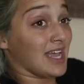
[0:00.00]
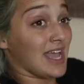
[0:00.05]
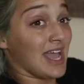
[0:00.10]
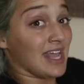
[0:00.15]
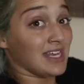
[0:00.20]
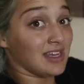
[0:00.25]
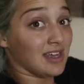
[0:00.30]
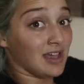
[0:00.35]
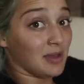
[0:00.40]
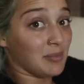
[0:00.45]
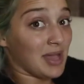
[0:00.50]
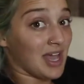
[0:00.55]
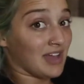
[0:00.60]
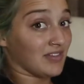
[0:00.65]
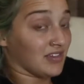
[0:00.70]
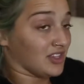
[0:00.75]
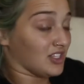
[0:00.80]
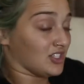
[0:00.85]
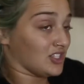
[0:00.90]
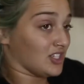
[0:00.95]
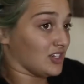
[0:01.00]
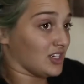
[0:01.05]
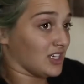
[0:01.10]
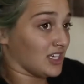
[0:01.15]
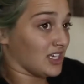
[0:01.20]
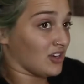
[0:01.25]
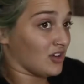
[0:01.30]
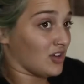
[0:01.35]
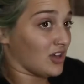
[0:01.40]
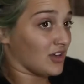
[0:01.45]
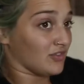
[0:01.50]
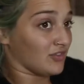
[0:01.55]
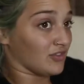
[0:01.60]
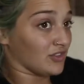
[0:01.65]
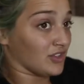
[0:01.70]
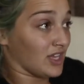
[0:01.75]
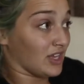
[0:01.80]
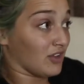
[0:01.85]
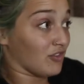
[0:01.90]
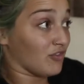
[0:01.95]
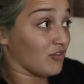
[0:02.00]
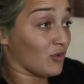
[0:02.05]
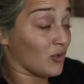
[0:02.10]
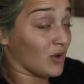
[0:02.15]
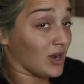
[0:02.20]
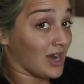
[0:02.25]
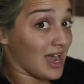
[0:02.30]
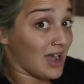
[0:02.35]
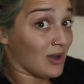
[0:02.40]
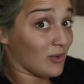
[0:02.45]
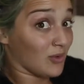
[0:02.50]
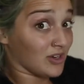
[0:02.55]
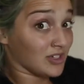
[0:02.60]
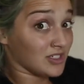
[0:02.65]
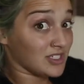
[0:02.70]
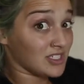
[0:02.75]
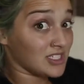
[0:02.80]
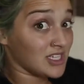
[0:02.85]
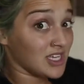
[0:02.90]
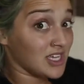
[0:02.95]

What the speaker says: I ended up having the tourniquet on for, like, 4 hours.